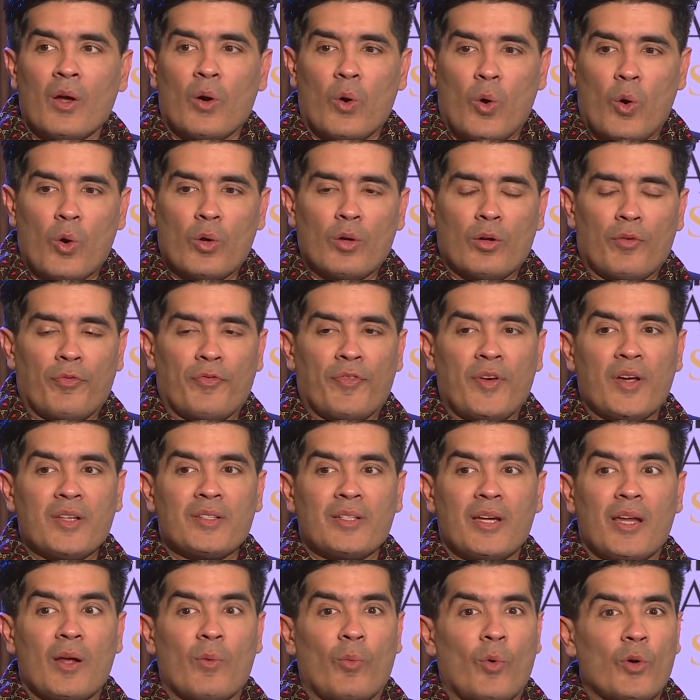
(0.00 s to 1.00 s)
all of
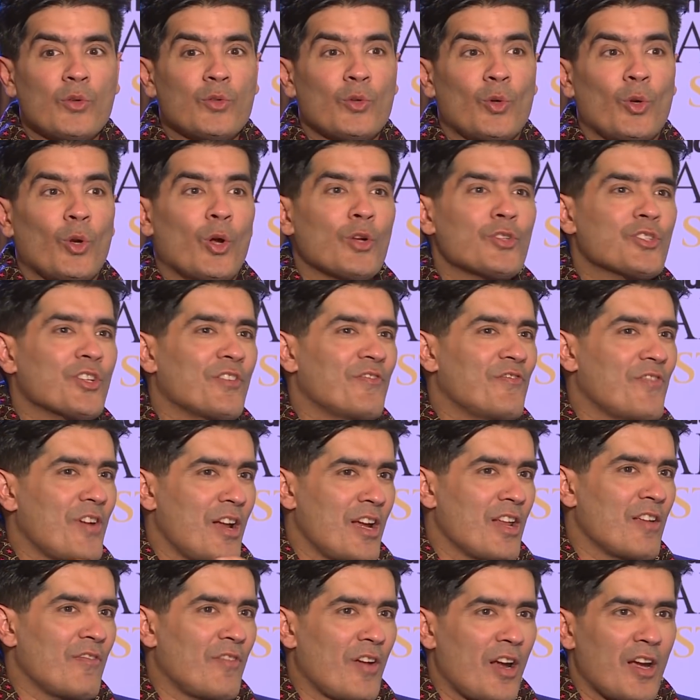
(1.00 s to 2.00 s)
it, and I want to launch a
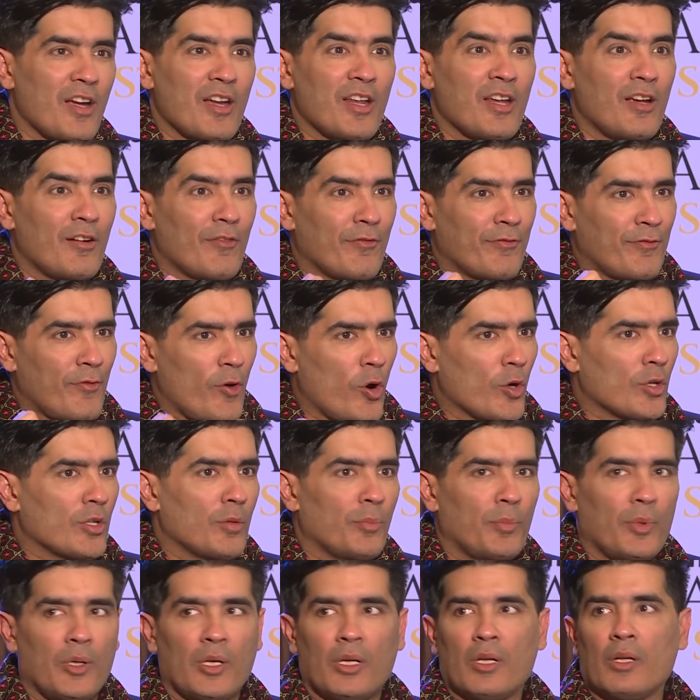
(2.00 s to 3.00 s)
very, very
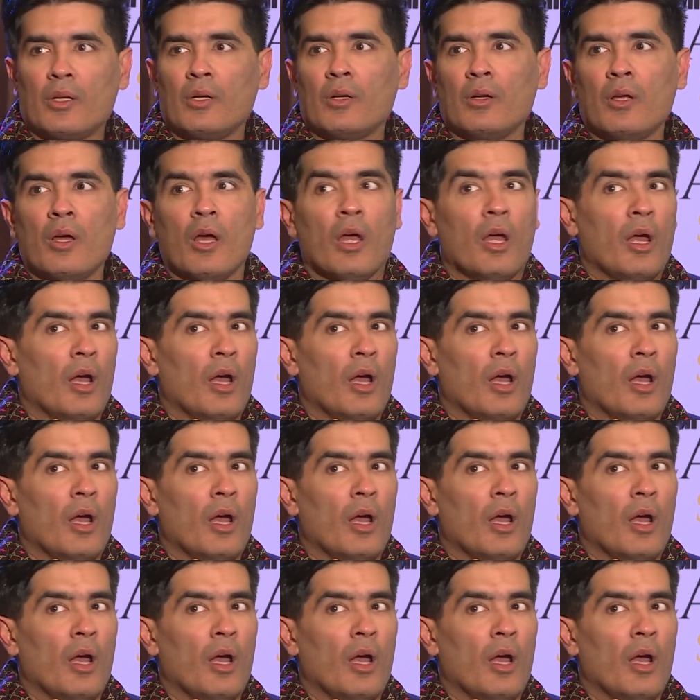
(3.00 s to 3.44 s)
affordable